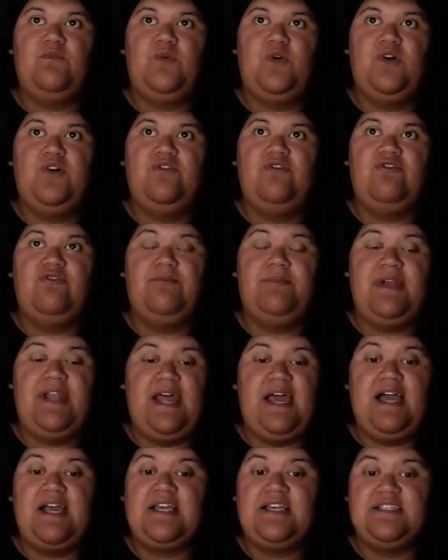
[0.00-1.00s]
with
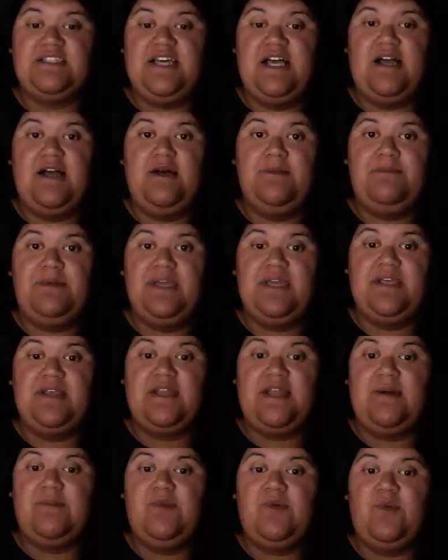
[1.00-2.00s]
manaakitanga being
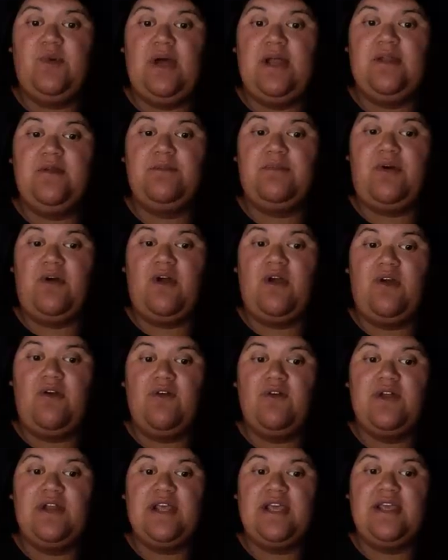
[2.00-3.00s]
number one
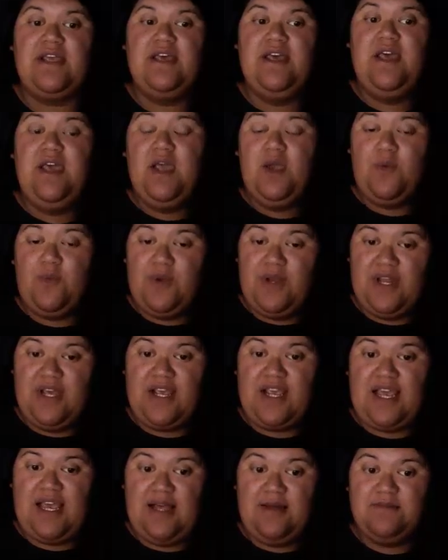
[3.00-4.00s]
priority when
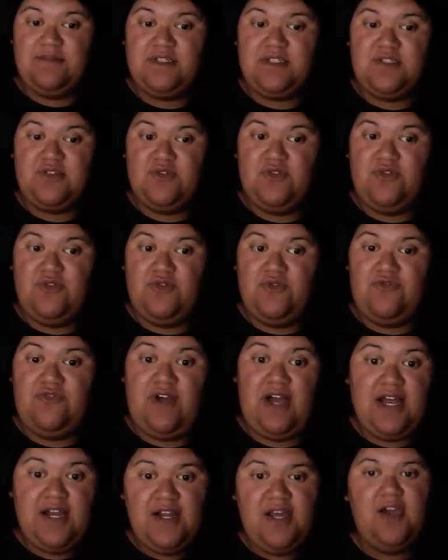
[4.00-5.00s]
it comes to
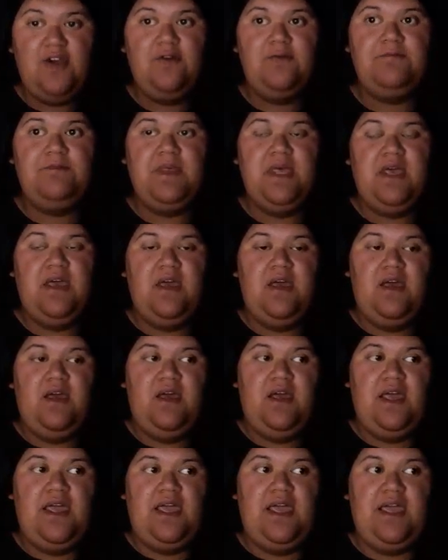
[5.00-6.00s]
whānau,
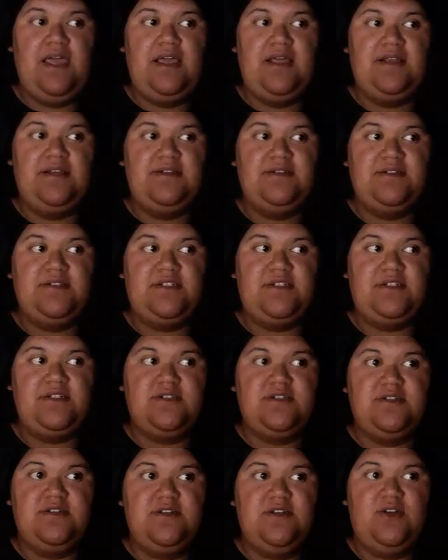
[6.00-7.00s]
and
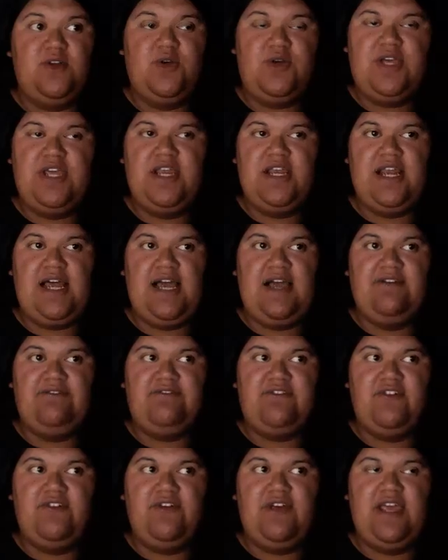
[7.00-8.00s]
looking
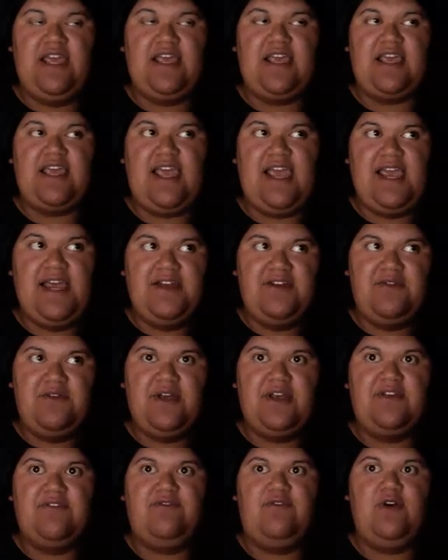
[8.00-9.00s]
after and
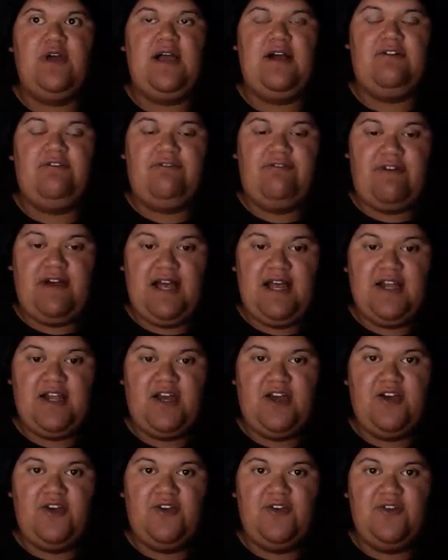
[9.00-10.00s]
catering for our
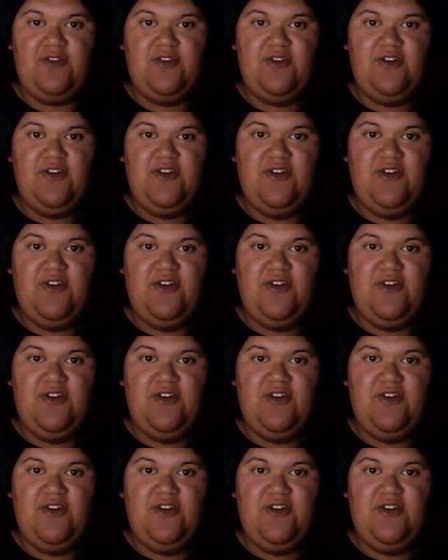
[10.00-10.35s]
whānau